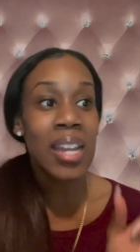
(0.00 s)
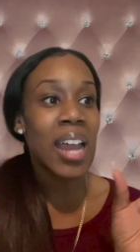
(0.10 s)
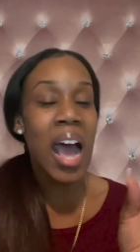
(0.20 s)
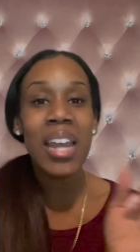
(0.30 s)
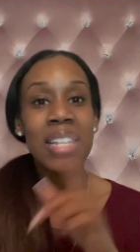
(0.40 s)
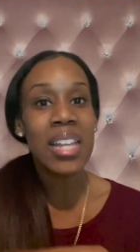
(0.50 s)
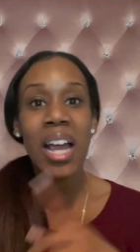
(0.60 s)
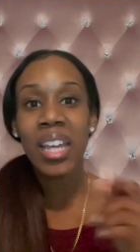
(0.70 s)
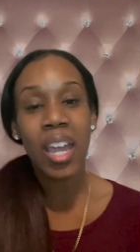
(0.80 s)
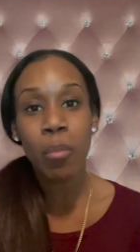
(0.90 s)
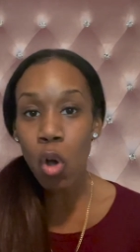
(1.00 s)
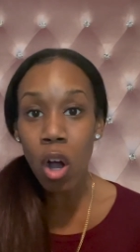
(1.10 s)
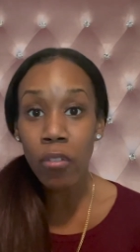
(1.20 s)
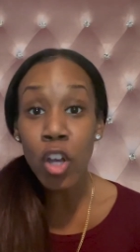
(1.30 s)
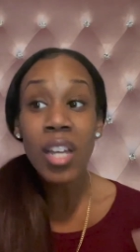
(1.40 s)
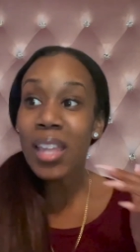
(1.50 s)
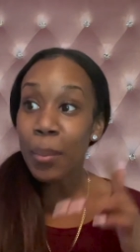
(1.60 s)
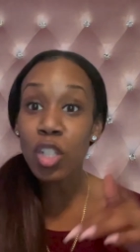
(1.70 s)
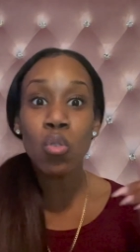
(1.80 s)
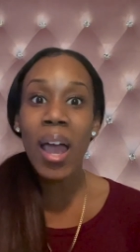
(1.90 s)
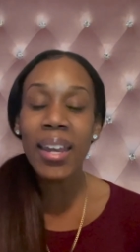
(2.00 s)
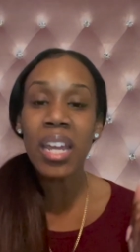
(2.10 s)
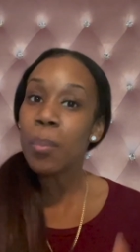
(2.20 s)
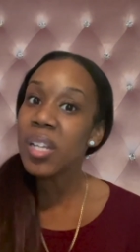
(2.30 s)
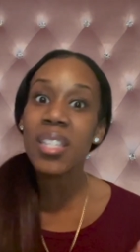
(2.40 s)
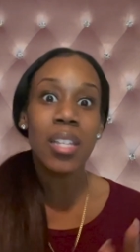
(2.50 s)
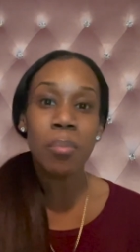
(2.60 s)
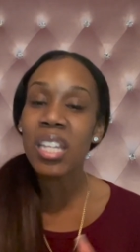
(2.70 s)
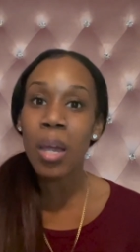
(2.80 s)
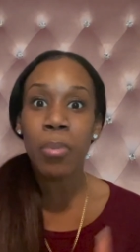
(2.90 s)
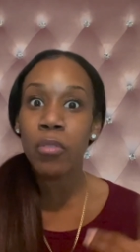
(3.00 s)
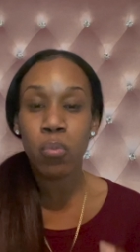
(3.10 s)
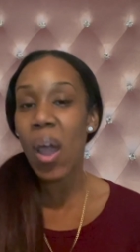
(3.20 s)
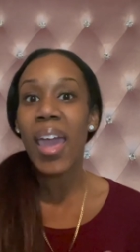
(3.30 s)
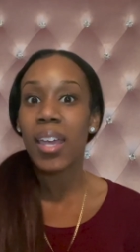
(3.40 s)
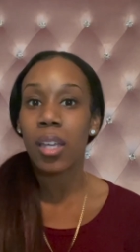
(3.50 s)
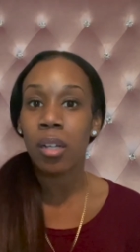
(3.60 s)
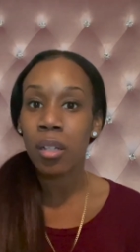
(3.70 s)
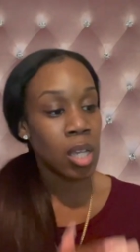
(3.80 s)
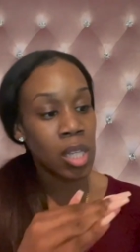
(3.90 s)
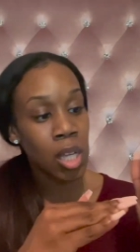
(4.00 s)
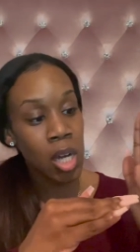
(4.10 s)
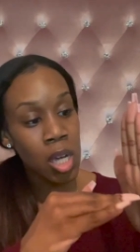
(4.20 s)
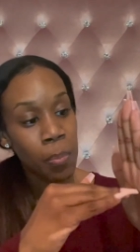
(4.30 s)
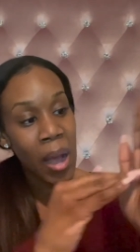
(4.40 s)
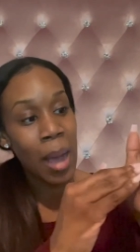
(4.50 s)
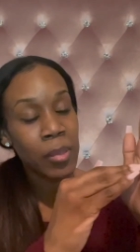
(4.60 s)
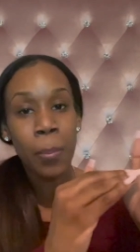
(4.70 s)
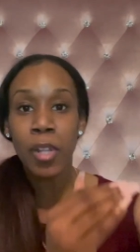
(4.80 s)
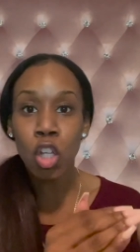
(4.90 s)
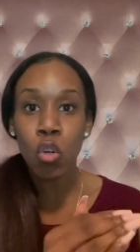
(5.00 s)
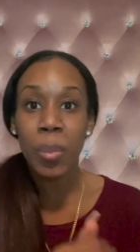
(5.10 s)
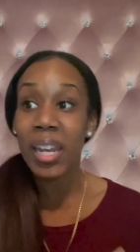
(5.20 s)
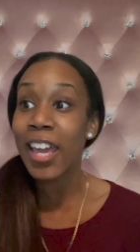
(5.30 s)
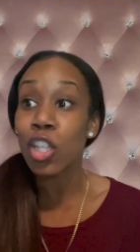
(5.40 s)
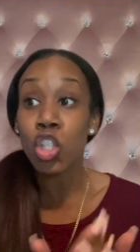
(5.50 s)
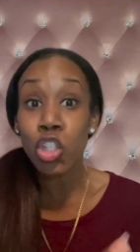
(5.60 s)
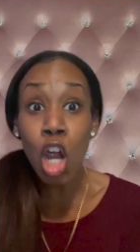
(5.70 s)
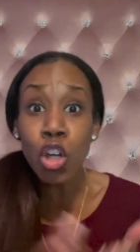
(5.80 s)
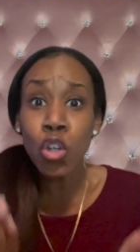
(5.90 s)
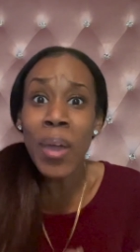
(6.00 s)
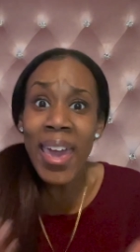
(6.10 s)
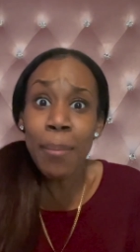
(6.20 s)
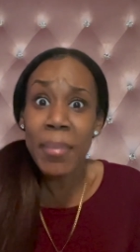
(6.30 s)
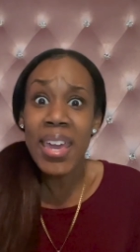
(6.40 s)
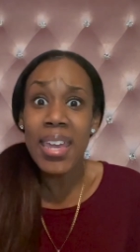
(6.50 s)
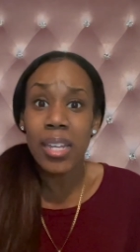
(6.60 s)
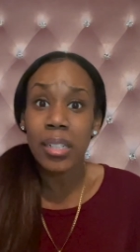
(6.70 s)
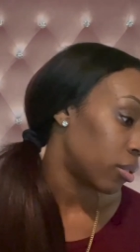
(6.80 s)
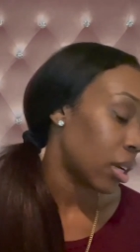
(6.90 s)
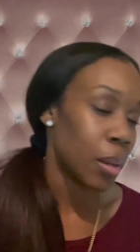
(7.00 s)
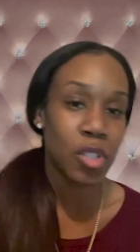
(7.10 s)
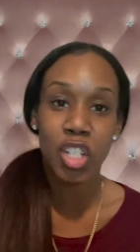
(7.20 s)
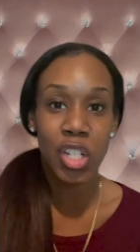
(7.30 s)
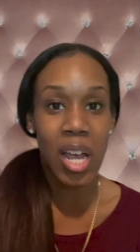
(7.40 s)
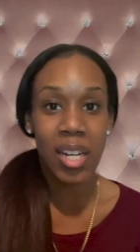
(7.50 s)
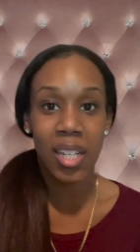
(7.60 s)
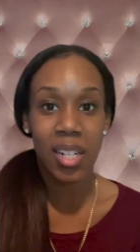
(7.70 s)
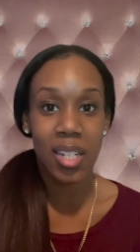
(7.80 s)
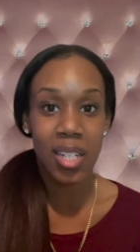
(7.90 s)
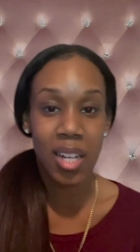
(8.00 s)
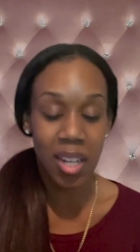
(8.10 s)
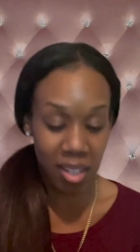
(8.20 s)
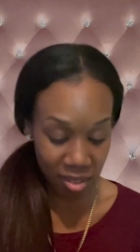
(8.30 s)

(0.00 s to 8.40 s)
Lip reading: The Honda sign came off. That means you had to hit me some type of way. His hood popped up a little bit. Like, sir, you hit me. I'm just trying to get a check.